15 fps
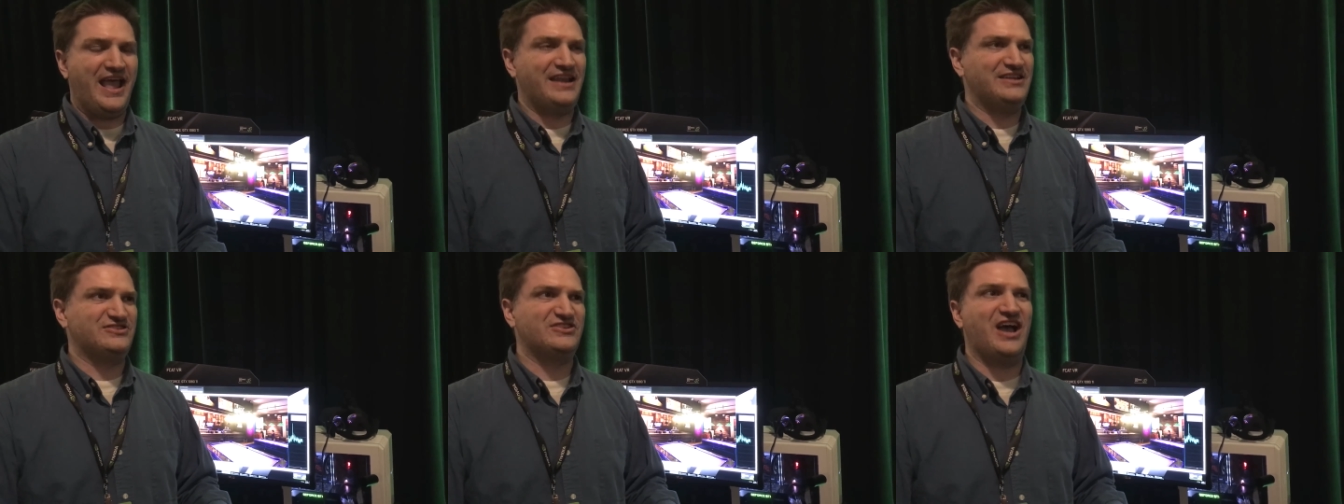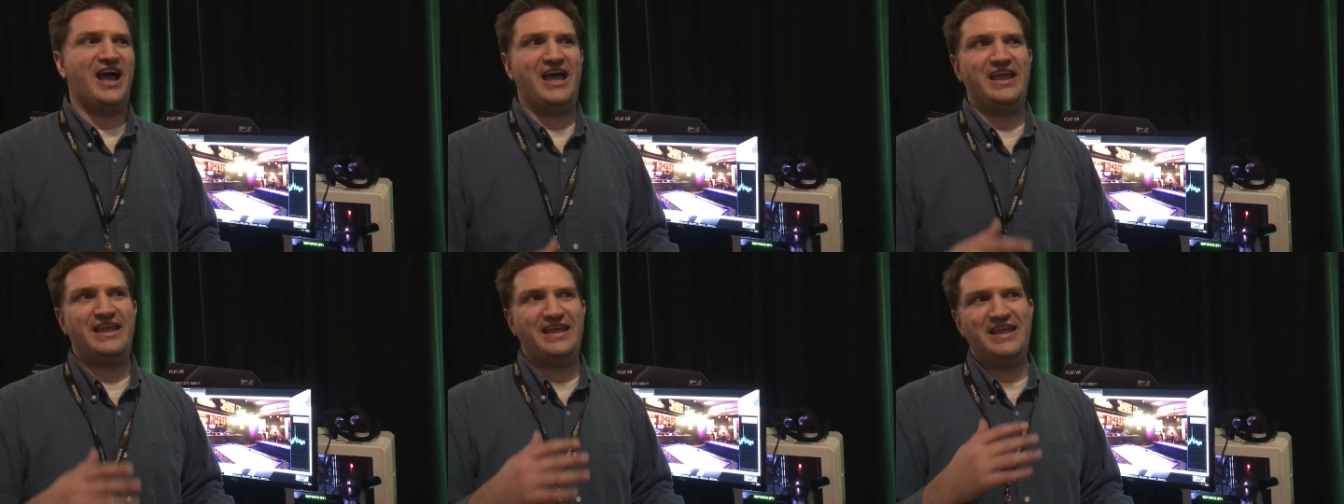and it's
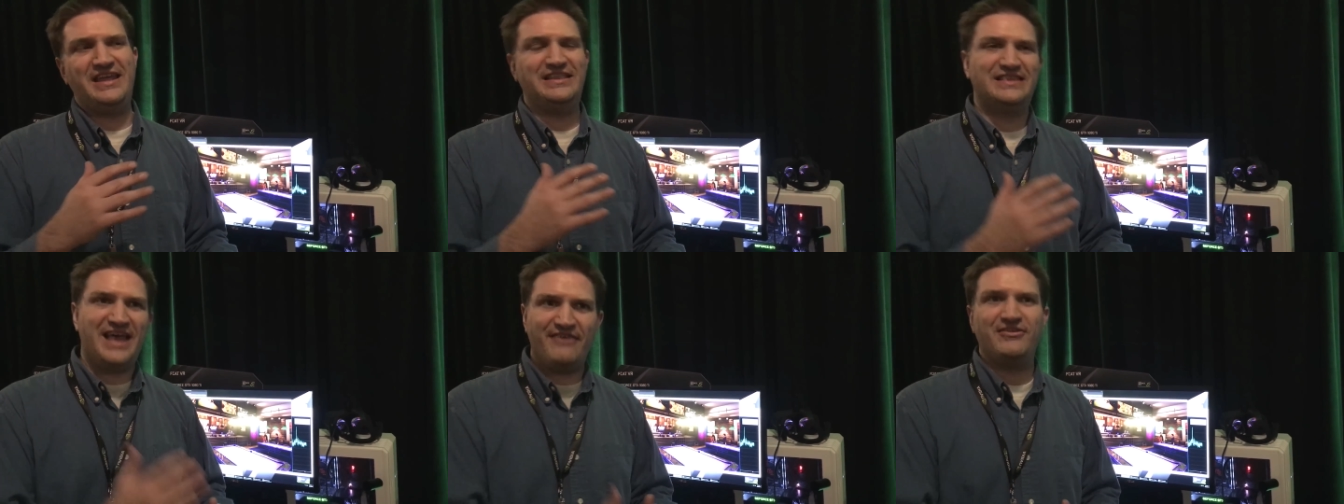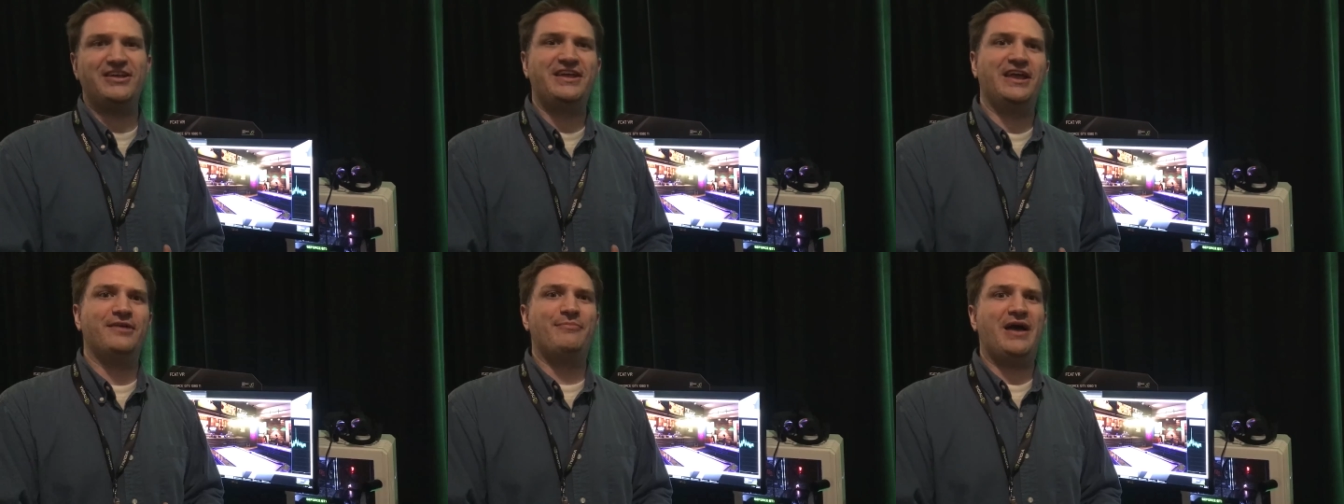got
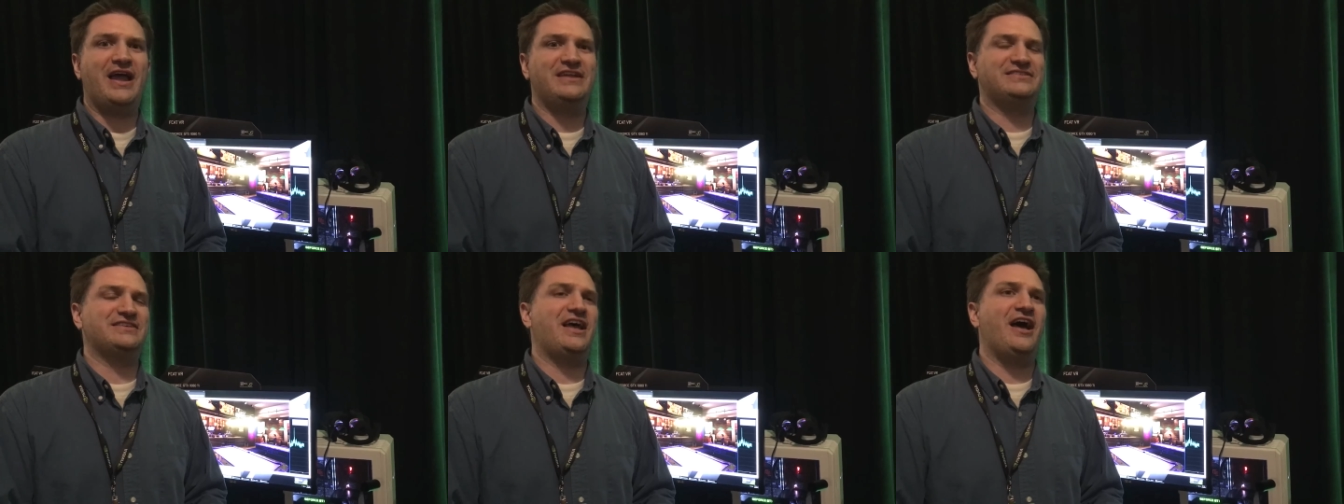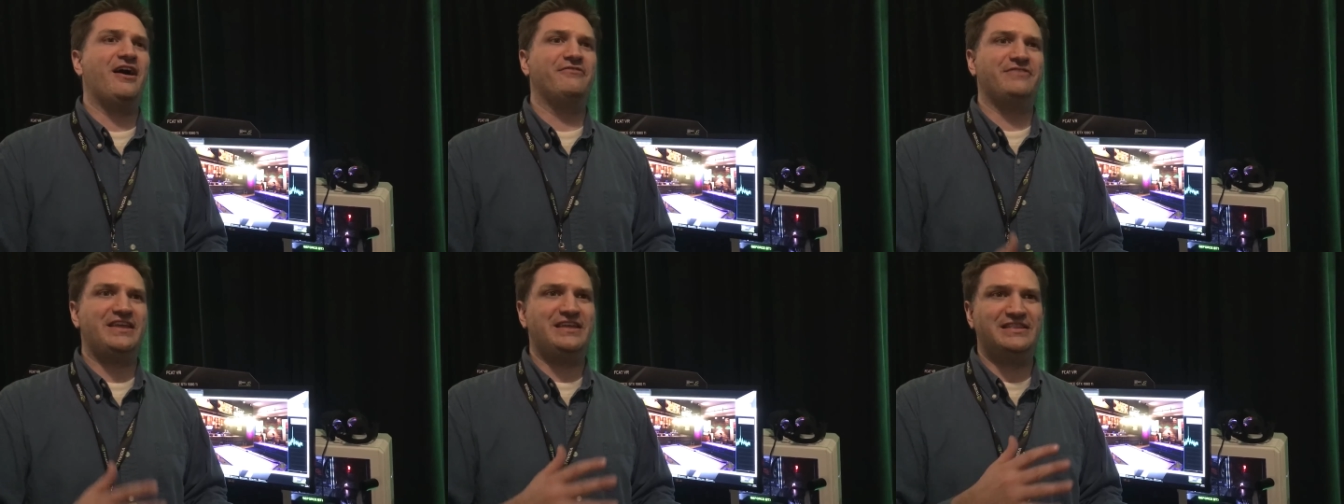11 gigabytes
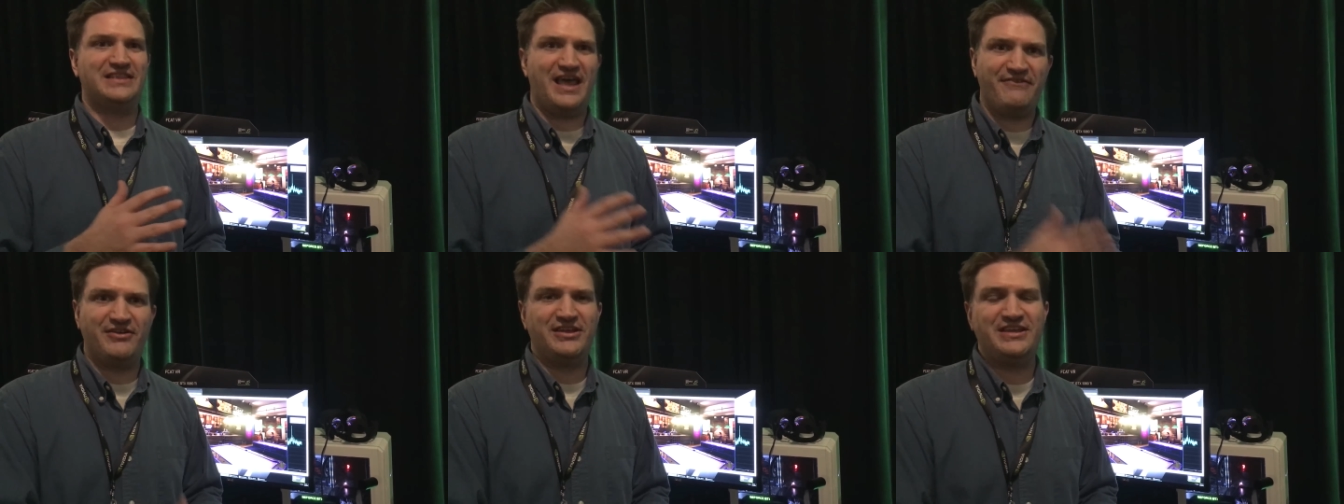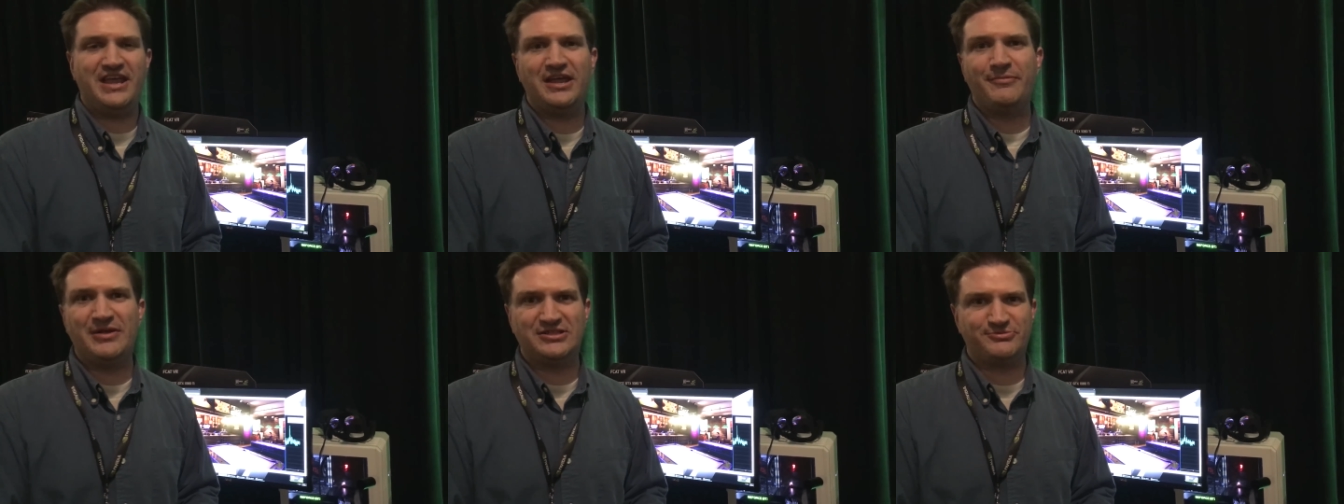of 11
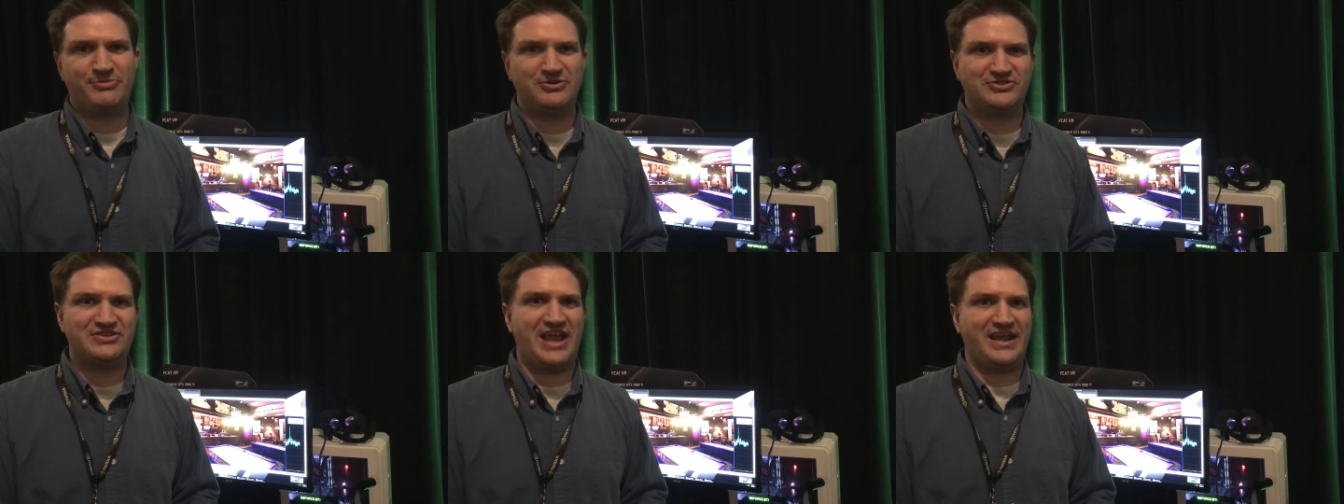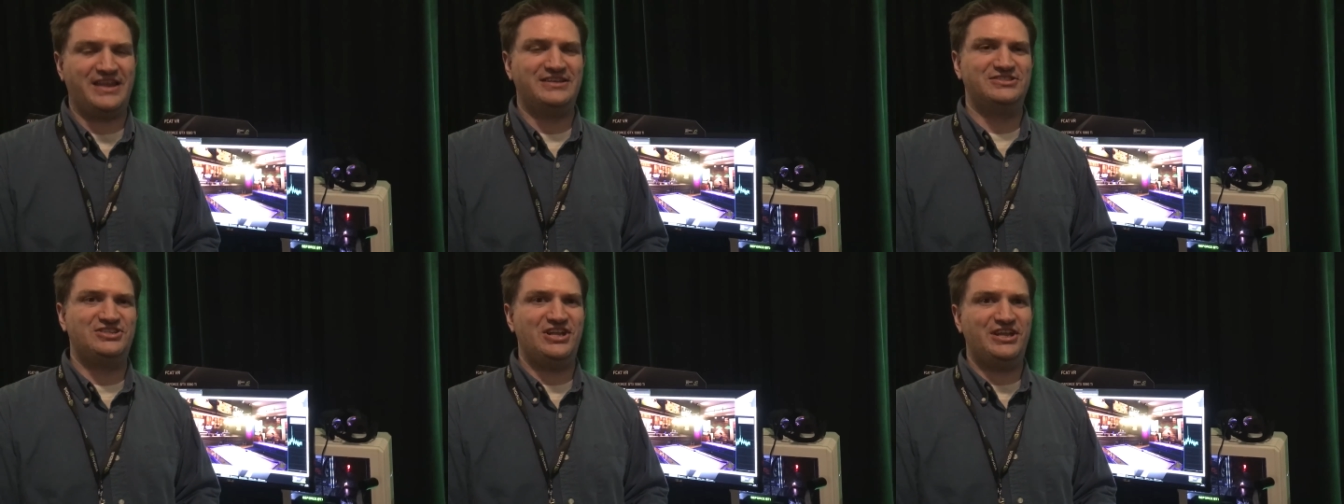gigabits per
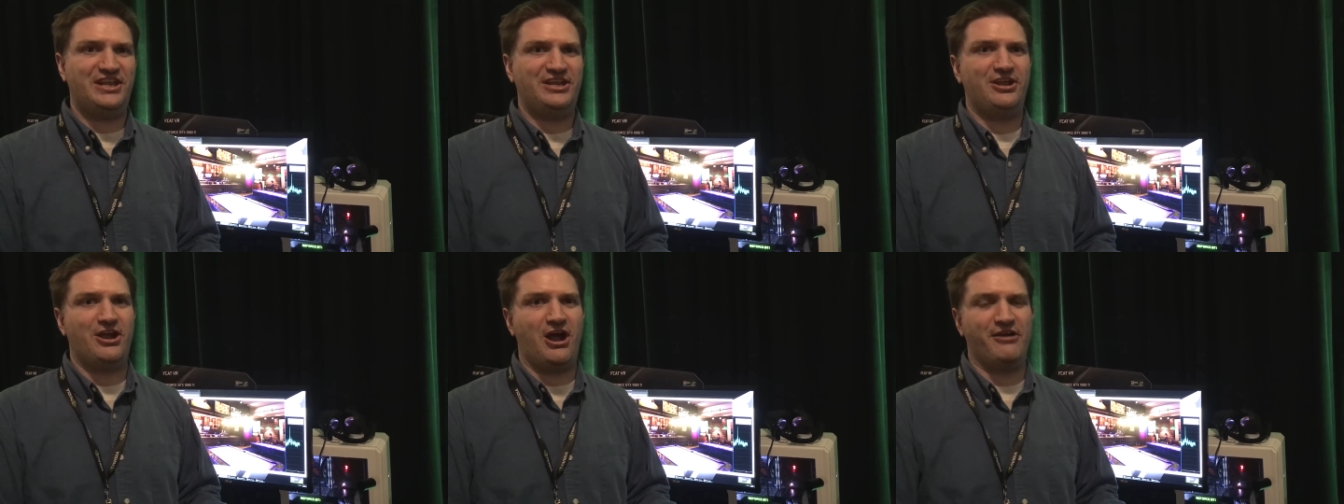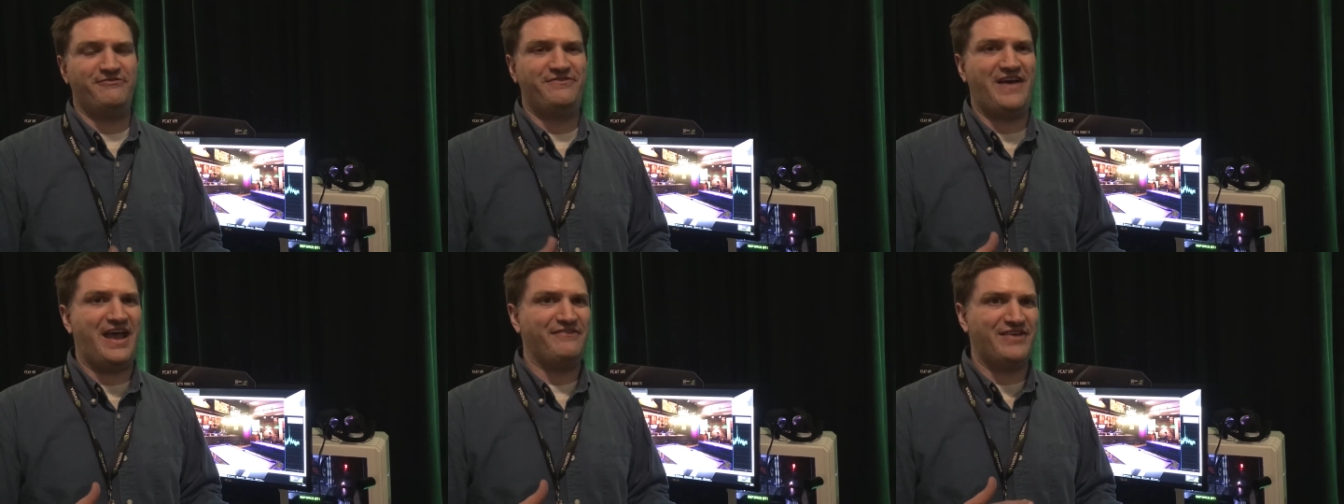second
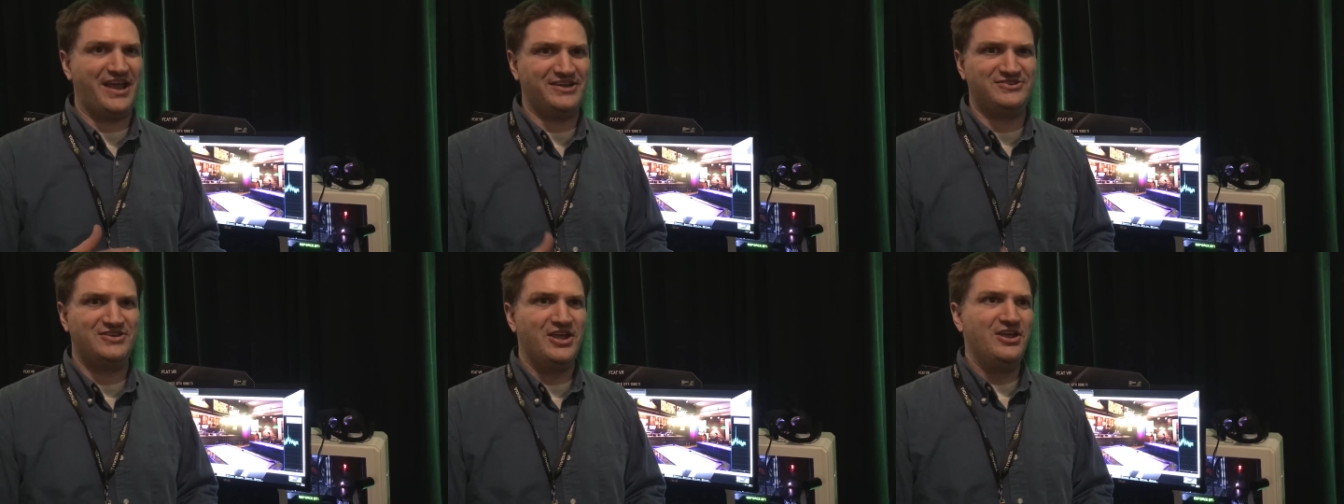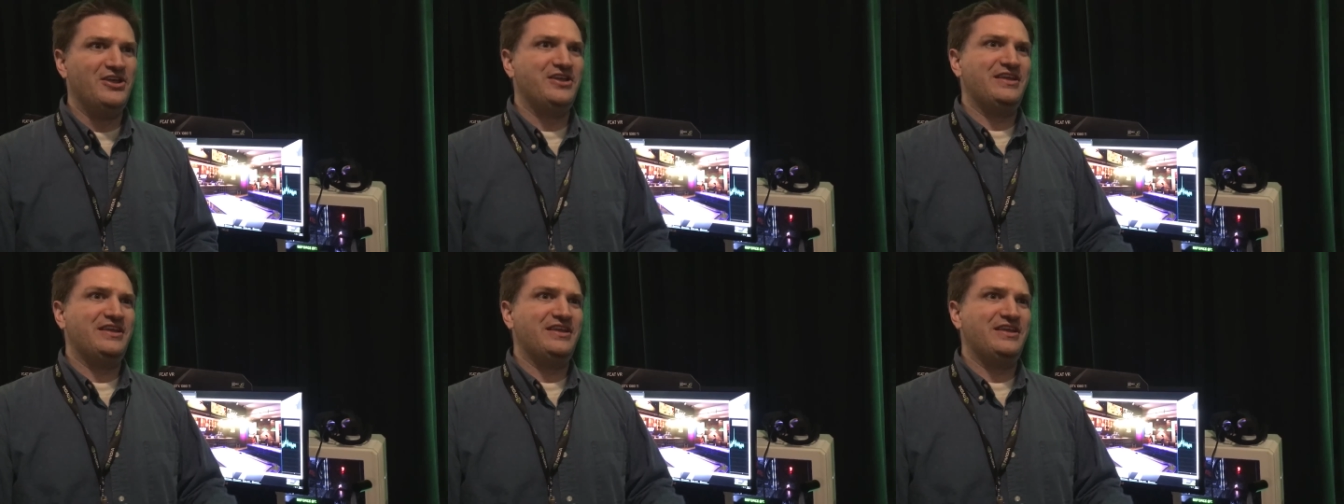GDDR5X,